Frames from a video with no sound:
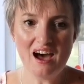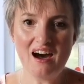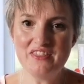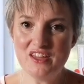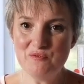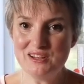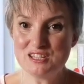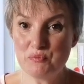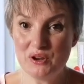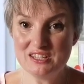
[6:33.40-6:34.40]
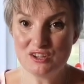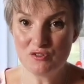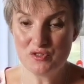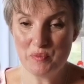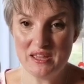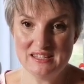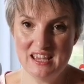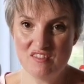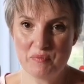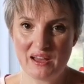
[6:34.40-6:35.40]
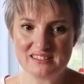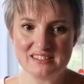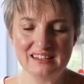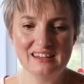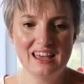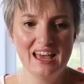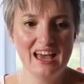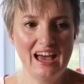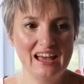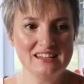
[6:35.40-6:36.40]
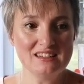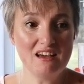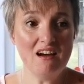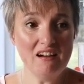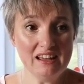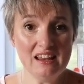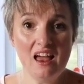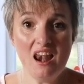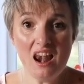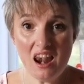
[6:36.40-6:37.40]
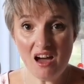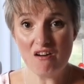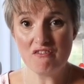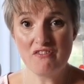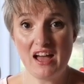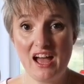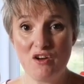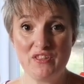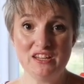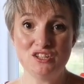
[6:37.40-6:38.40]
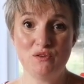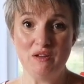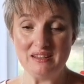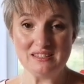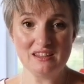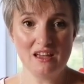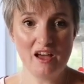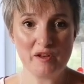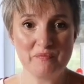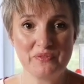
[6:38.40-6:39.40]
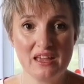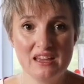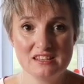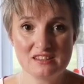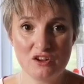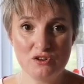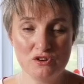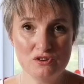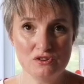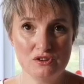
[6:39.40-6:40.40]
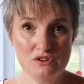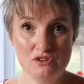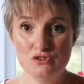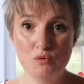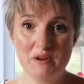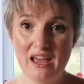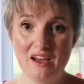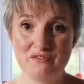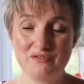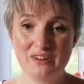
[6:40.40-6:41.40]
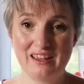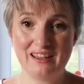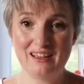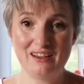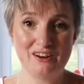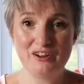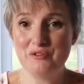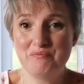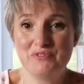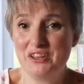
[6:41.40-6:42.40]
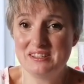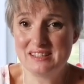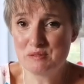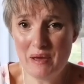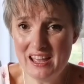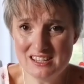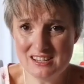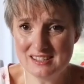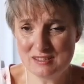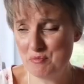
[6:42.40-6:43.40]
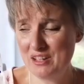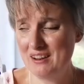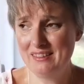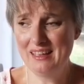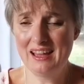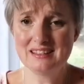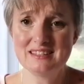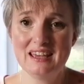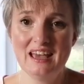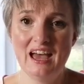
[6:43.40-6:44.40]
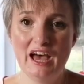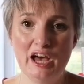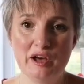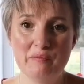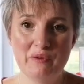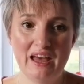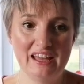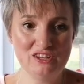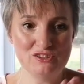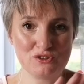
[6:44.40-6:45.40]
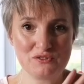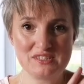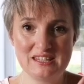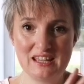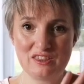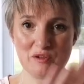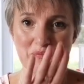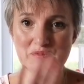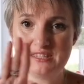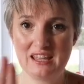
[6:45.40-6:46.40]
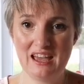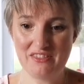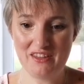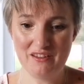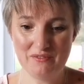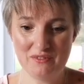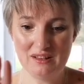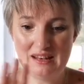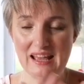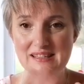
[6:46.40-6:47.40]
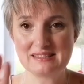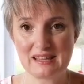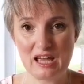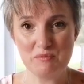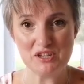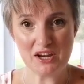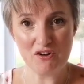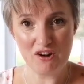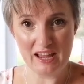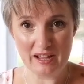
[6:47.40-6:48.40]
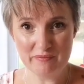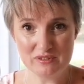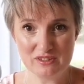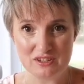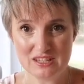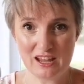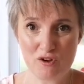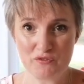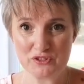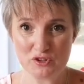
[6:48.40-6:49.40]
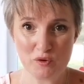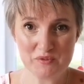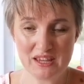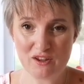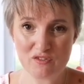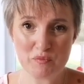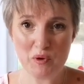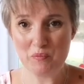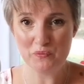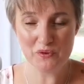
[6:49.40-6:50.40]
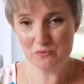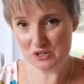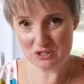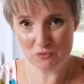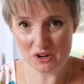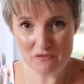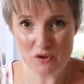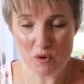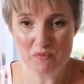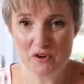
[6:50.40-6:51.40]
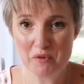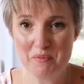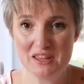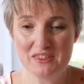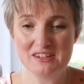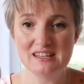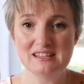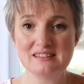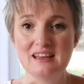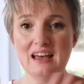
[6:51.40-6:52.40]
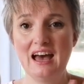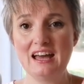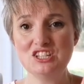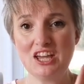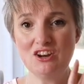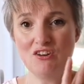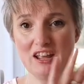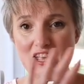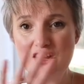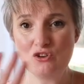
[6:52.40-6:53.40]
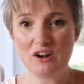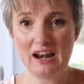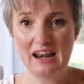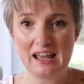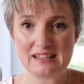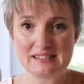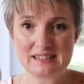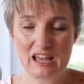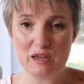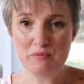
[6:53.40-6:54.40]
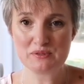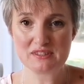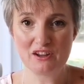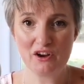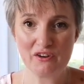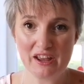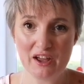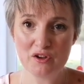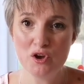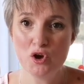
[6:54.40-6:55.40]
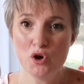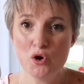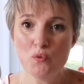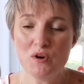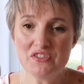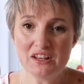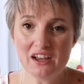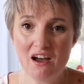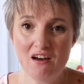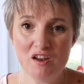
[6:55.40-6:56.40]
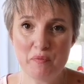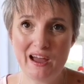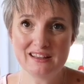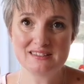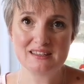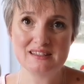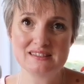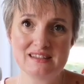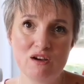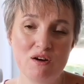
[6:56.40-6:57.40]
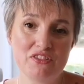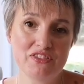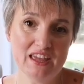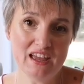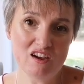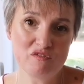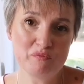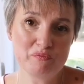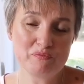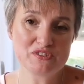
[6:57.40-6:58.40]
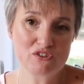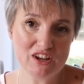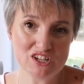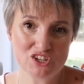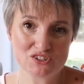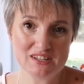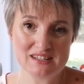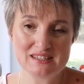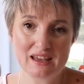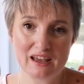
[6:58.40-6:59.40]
I then went to print off the PDF pattern, and I love how they do it. So you normally have, like, I don't know, 36 pages, something like that. And you sort of stick them together, landscape generally. So you take off the top, take off the bottom, whatever your preferred method is, and generally you're in a landscape scenario. With Lekala patterns, now I think I've screenshotted